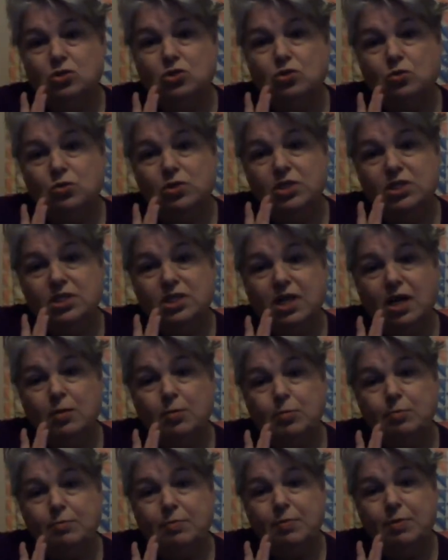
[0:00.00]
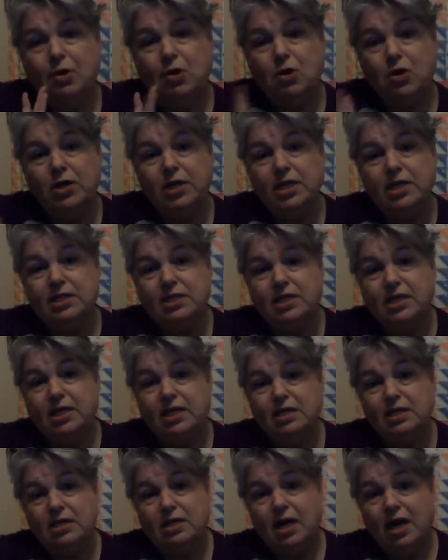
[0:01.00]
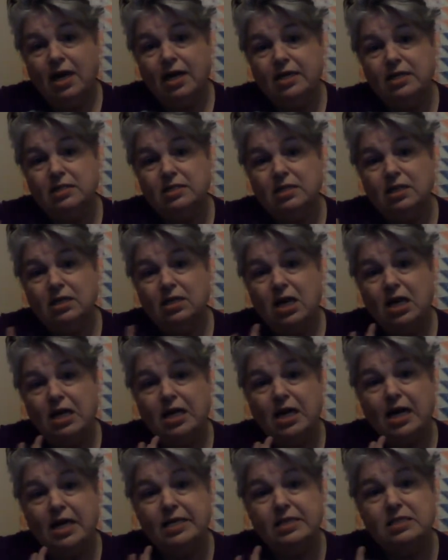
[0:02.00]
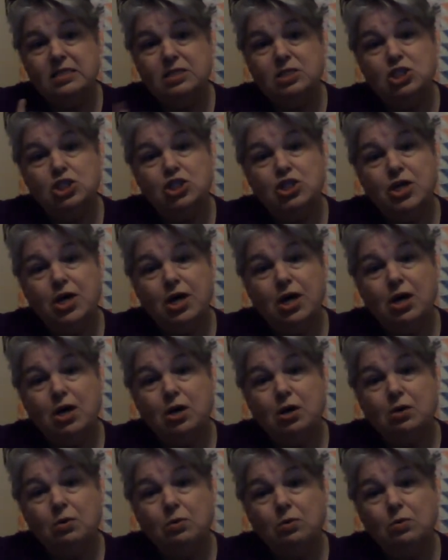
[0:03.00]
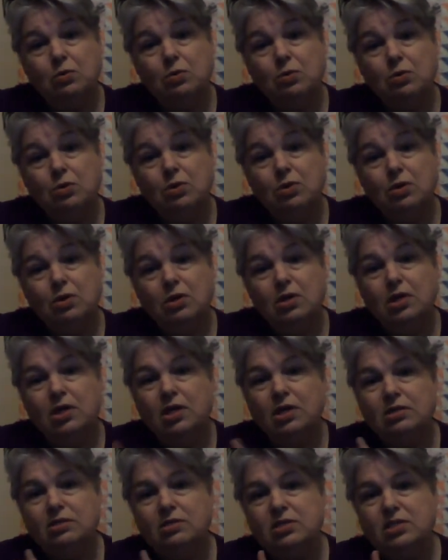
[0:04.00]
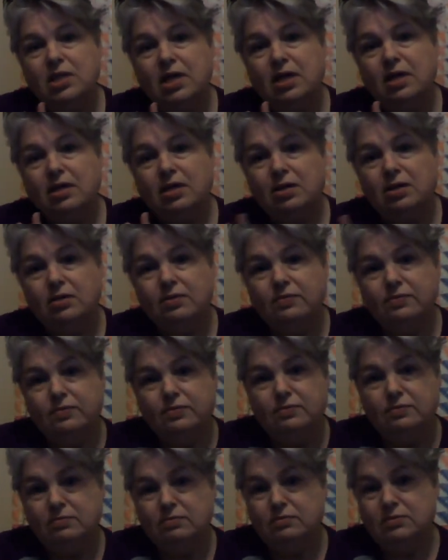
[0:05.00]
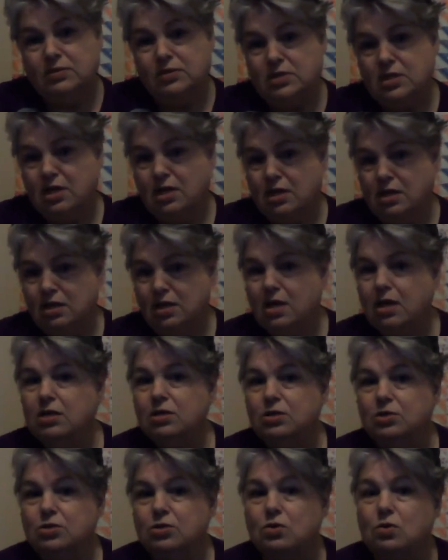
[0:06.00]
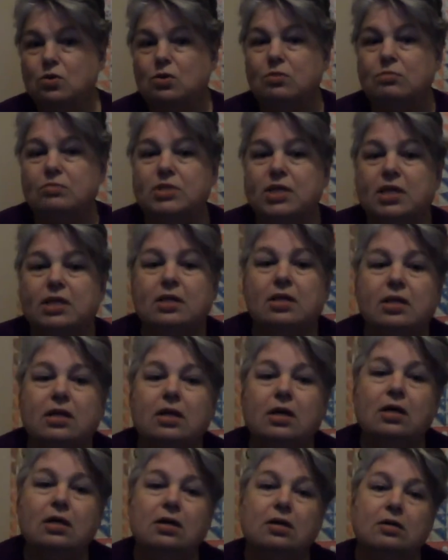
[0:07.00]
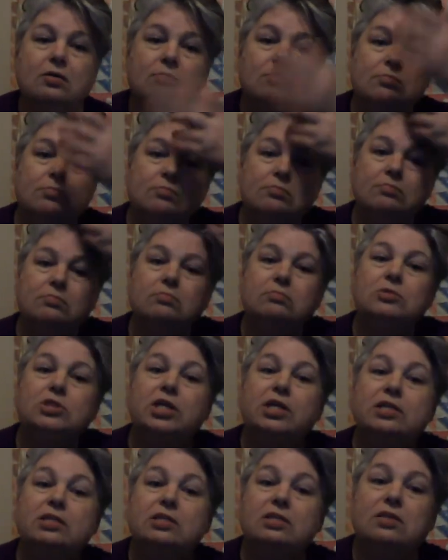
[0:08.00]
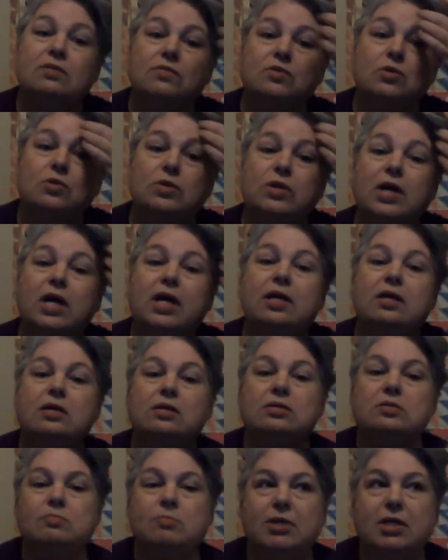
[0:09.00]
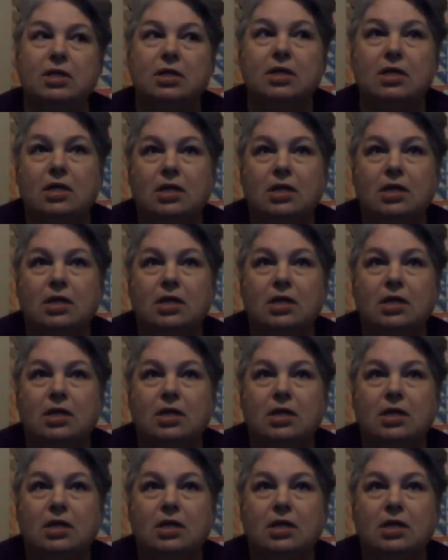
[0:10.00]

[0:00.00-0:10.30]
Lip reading: towards the top part, it's getting ice, a lot of ice and snow instead of the thunderstorms and the chances of tornadoes. But